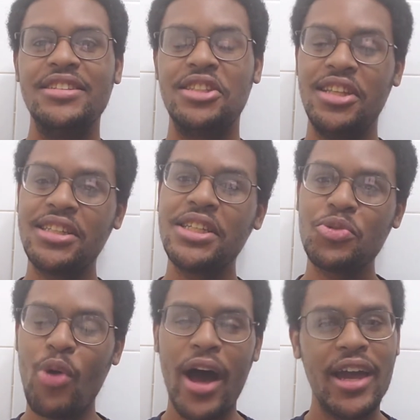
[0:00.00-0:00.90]
This is
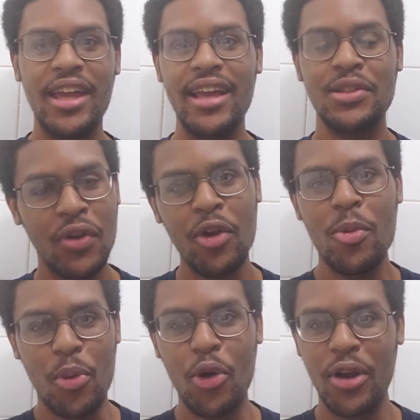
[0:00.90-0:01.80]
why it's very
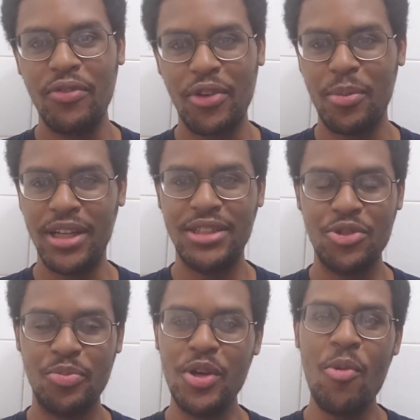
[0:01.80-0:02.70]
important for me to
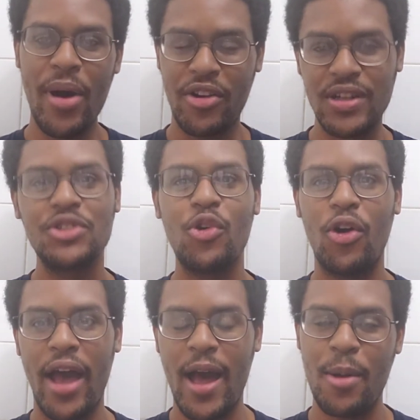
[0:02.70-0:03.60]
be on my
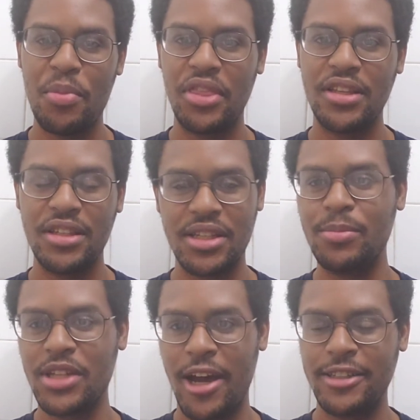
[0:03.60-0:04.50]
Crunchyroll app
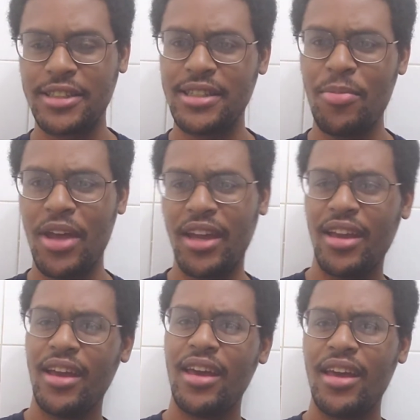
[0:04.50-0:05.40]
sometimes, because I'm like,
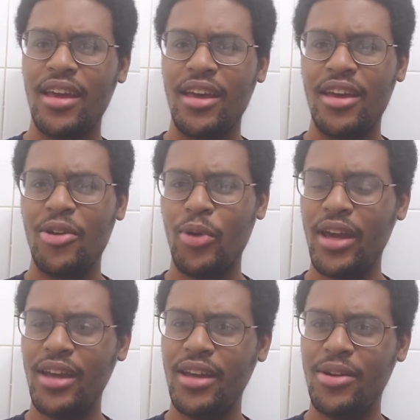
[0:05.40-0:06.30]

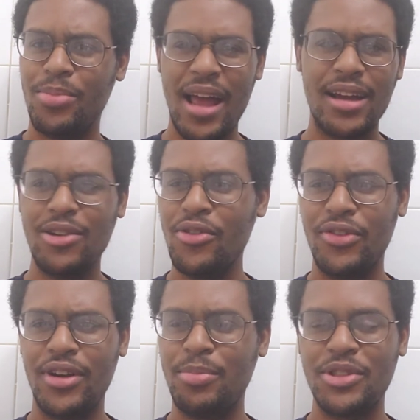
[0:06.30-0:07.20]
wait, Black
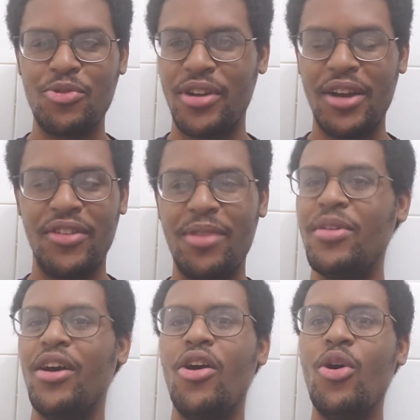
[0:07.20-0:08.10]
Clover episode whatever. I'm
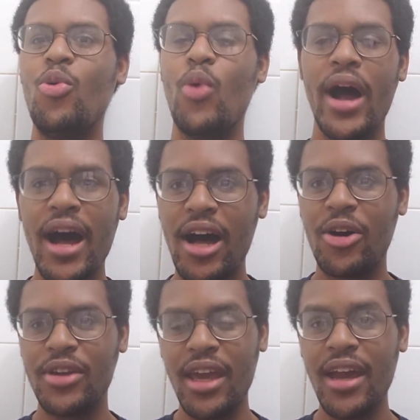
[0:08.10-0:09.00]
like, oh,
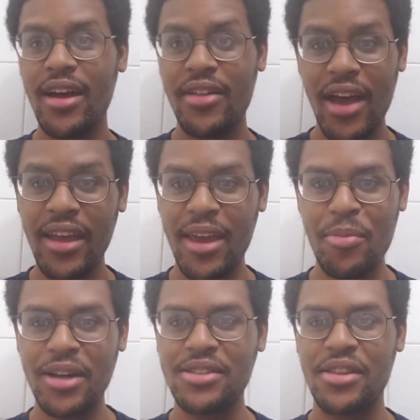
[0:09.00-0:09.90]
wow, yeah, that came
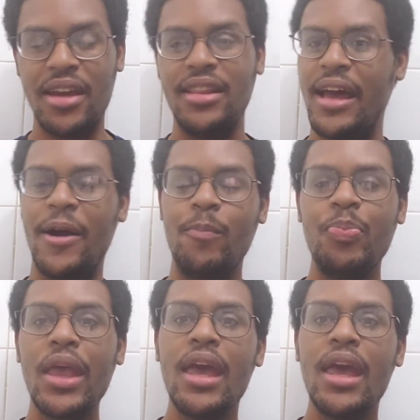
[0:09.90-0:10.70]
out today. Now,